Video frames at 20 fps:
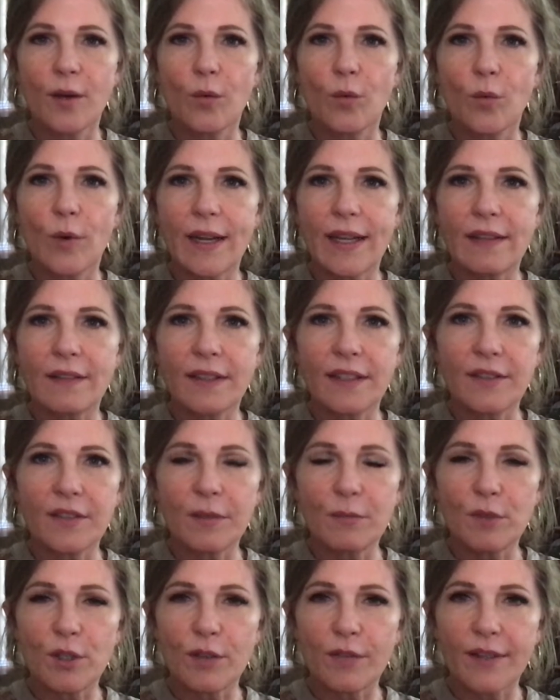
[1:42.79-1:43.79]
we live
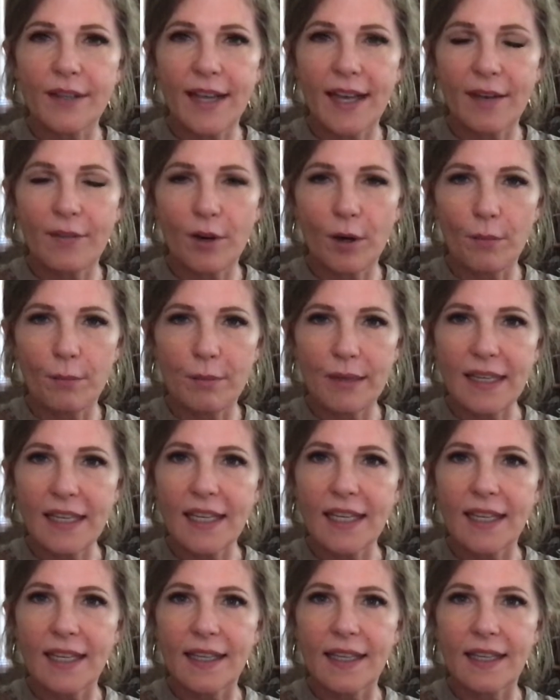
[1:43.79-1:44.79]
and move and have our
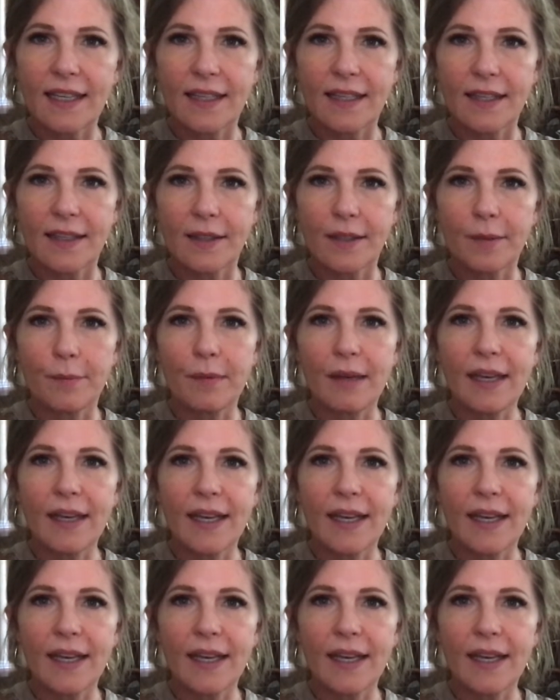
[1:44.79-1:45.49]
being in Him.